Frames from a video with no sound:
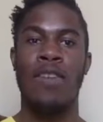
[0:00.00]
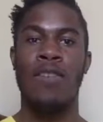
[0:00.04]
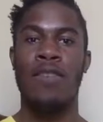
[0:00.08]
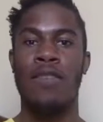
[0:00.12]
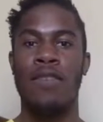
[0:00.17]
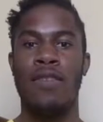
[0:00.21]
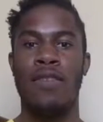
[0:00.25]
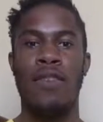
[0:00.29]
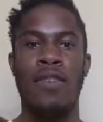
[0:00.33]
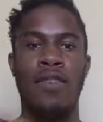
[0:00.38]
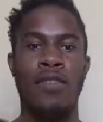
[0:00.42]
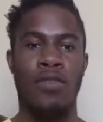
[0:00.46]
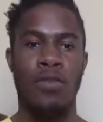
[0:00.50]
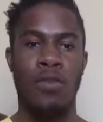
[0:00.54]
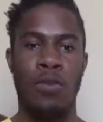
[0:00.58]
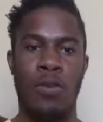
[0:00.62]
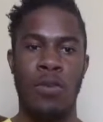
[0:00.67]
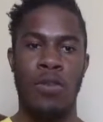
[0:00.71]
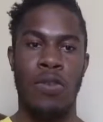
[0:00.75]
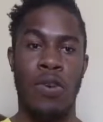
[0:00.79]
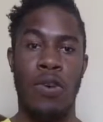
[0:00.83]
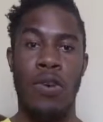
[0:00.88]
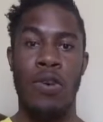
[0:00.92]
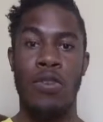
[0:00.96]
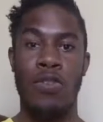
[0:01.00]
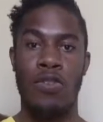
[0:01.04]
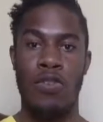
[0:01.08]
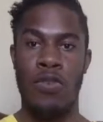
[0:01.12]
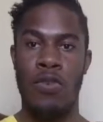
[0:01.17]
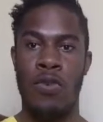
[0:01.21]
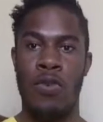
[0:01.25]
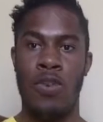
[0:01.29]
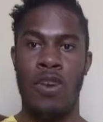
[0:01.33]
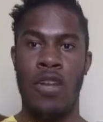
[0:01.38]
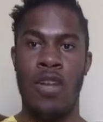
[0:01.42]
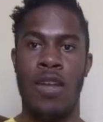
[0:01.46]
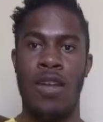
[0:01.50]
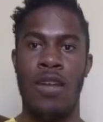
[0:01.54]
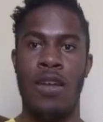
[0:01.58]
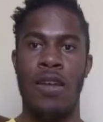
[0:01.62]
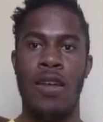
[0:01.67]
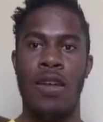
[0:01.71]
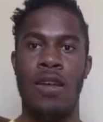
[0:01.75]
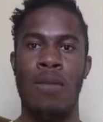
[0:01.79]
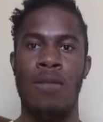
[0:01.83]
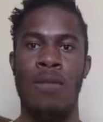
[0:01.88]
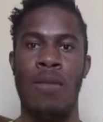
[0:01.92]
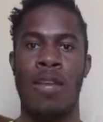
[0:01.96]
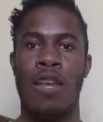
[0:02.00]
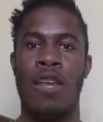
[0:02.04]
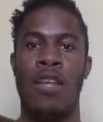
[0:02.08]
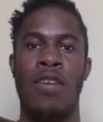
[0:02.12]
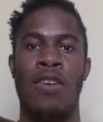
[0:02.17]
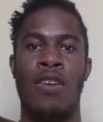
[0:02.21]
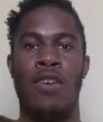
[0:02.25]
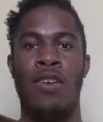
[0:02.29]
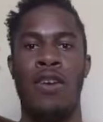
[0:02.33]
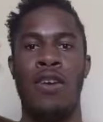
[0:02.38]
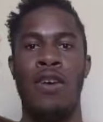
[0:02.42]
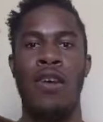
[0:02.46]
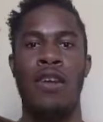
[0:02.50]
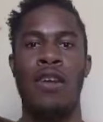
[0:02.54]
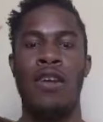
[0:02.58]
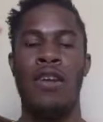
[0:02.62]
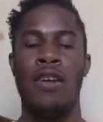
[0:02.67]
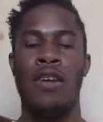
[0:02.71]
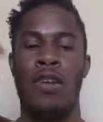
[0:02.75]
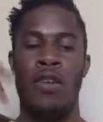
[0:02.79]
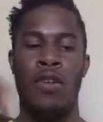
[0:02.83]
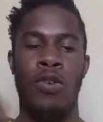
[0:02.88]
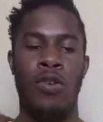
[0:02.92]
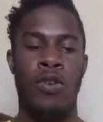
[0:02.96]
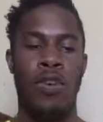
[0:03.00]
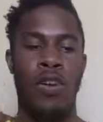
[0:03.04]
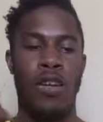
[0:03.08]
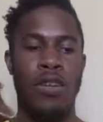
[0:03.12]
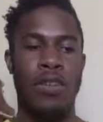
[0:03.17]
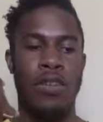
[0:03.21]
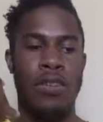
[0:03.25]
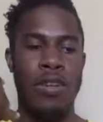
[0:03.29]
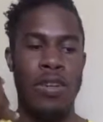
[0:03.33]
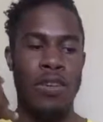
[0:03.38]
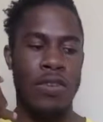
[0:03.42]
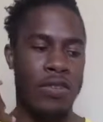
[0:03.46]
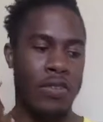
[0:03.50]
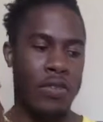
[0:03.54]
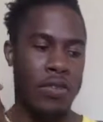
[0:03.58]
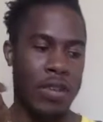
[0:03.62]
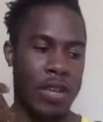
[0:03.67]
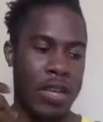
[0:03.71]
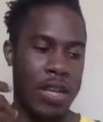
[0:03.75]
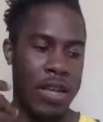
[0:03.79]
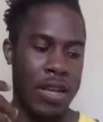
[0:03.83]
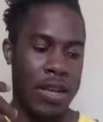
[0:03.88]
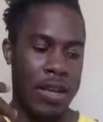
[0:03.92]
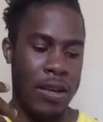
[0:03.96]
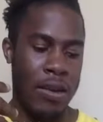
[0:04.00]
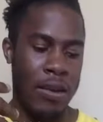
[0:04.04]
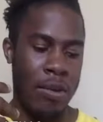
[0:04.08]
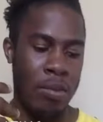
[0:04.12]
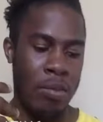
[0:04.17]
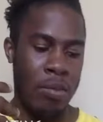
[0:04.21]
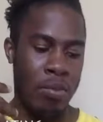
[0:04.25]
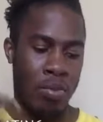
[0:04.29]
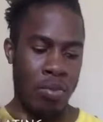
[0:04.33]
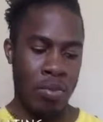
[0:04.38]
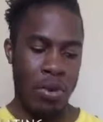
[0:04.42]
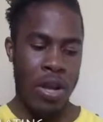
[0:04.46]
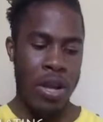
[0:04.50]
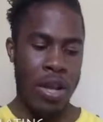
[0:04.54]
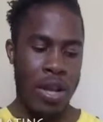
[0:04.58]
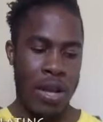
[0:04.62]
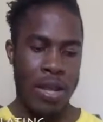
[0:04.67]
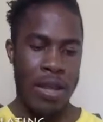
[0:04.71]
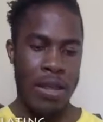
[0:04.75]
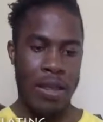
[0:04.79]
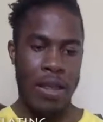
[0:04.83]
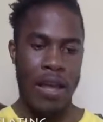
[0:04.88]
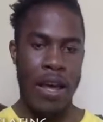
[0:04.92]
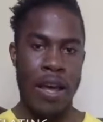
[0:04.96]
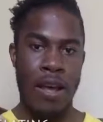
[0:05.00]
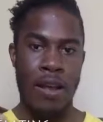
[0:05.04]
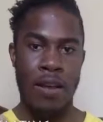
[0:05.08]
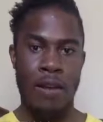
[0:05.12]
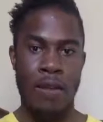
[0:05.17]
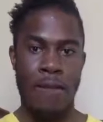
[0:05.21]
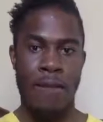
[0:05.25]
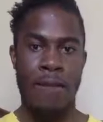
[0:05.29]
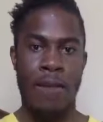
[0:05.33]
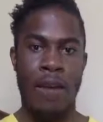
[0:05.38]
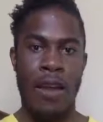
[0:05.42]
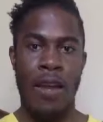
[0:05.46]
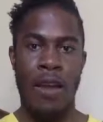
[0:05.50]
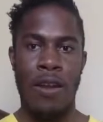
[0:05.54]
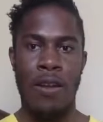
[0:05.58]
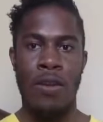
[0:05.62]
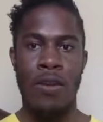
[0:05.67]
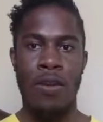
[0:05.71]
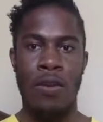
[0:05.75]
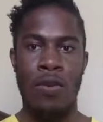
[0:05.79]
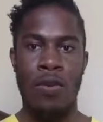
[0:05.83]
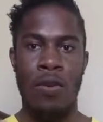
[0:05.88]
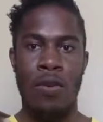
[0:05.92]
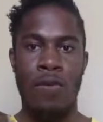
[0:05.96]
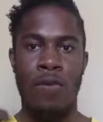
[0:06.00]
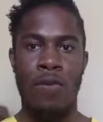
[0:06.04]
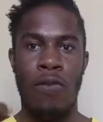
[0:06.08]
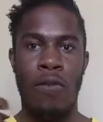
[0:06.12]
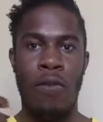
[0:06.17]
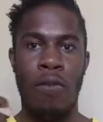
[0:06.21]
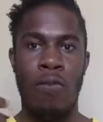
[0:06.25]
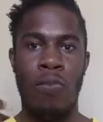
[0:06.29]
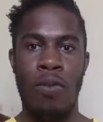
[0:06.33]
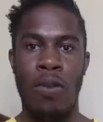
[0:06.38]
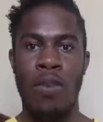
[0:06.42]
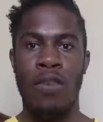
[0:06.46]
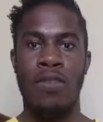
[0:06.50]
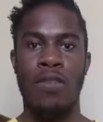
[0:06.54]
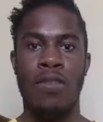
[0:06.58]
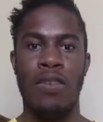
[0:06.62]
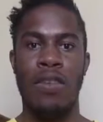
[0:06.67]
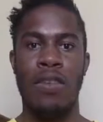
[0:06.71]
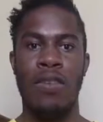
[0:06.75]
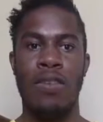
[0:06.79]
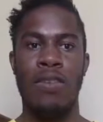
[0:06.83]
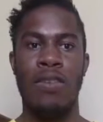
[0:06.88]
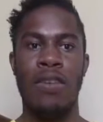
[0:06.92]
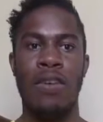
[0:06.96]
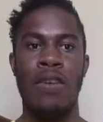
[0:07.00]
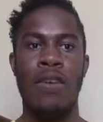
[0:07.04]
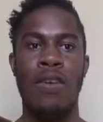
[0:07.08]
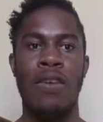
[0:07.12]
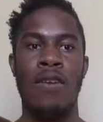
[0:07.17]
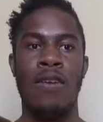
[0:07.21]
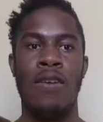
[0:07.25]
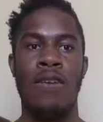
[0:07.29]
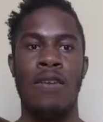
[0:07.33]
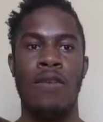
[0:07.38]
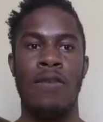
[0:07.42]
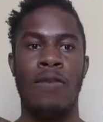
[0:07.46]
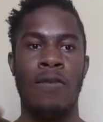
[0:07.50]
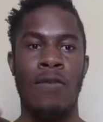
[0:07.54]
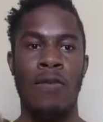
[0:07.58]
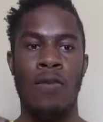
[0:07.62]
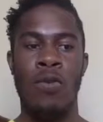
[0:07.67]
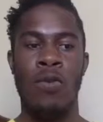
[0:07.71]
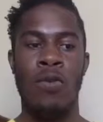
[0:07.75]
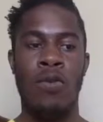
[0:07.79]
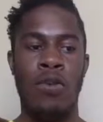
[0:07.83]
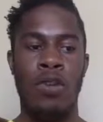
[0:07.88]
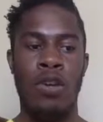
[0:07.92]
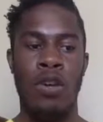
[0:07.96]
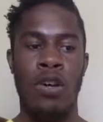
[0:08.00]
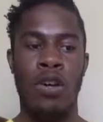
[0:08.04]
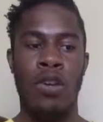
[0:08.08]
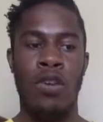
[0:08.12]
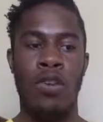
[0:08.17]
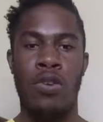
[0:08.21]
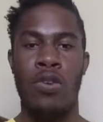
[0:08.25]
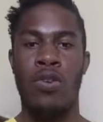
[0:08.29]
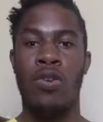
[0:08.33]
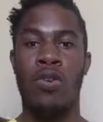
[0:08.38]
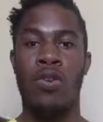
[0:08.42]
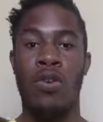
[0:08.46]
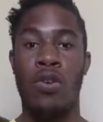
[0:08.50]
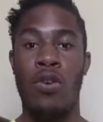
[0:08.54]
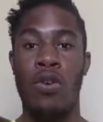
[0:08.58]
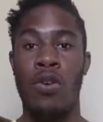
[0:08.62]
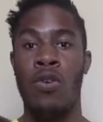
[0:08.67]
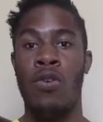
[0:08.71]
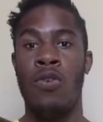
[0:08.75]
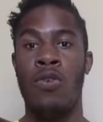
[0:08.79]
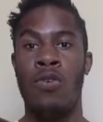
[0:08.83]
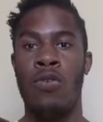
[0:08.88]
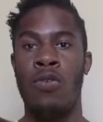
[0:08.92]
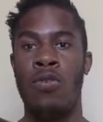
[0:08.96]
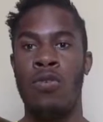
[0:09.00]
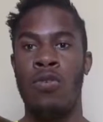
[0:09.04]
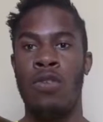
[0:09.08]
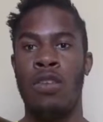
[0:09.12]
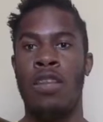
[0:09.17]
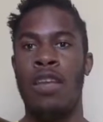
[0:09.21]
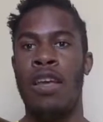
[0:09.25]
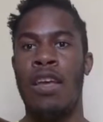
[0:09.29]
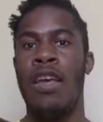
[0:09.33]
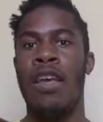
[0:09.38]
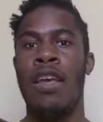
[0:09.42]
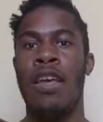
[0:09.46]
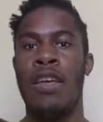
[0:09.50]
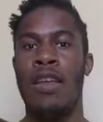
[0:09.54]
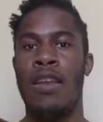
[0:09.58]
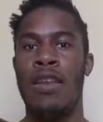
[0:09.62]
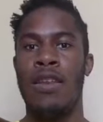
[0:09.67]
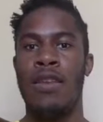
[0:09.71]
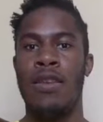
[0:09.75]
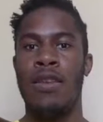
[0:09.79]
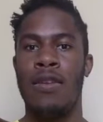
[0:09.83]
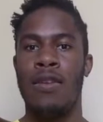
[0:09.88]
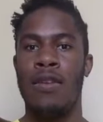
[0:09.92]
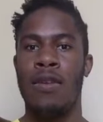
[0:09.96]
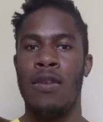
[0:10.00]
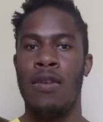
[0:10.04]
That's essentially what's called shorting. Meaning you're you're essentially bringing down the value of the business for your own gain.